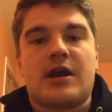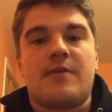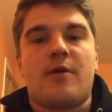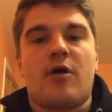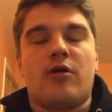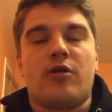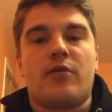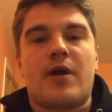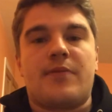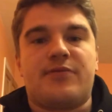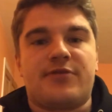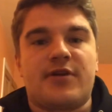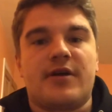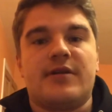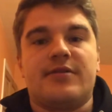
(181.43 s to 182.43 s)
out on the
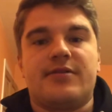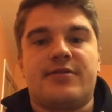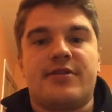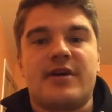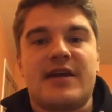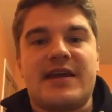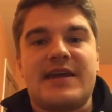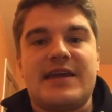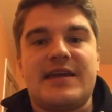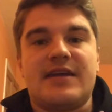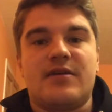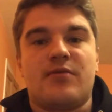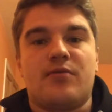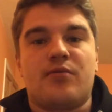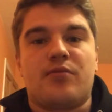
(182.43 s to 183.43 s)
website that
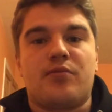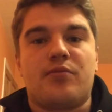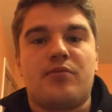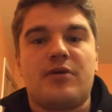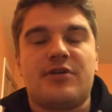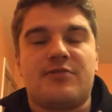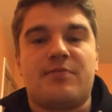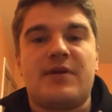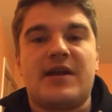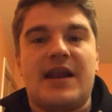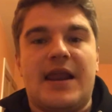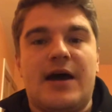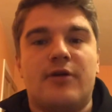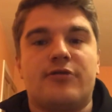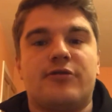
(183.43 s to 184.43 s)
he has been
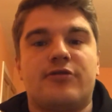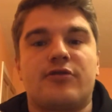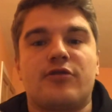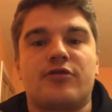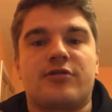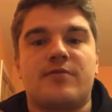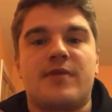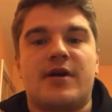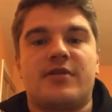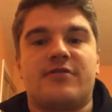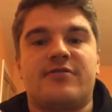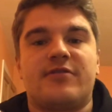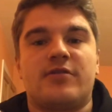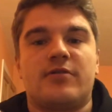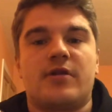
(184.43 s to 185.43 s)
allowed to talk to
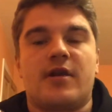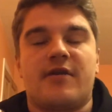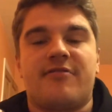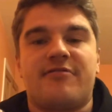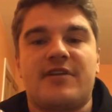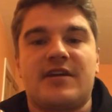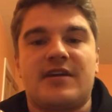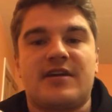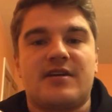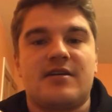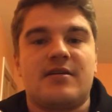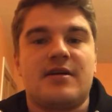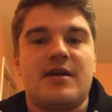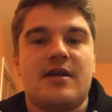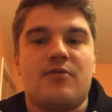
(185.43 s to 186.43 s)
Mansfield, and I think
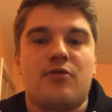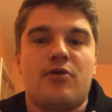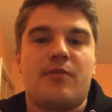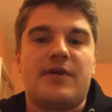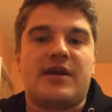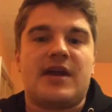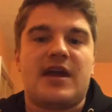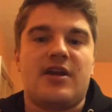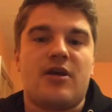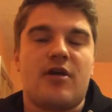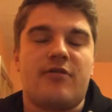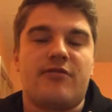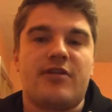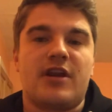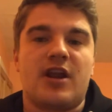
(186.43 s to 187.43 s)
it will be getting
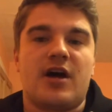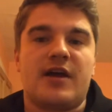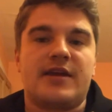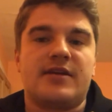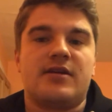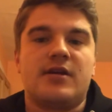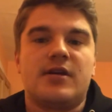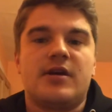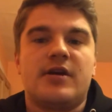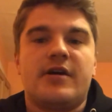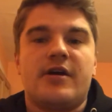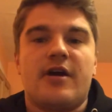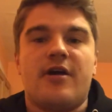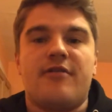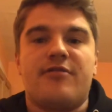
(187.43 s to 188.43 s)
over the line
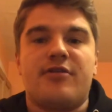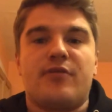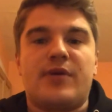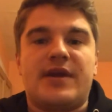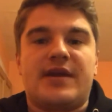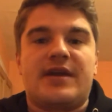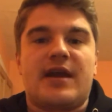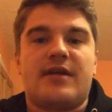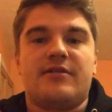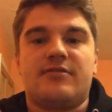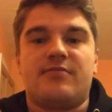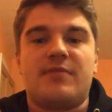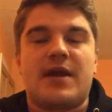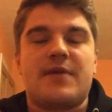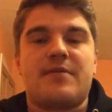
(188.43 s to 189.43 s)
over the
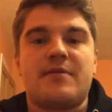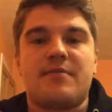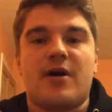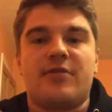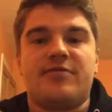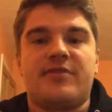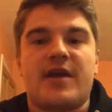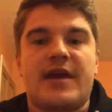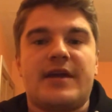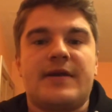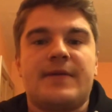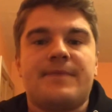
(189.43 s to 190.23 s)
weekend, maybe Monday,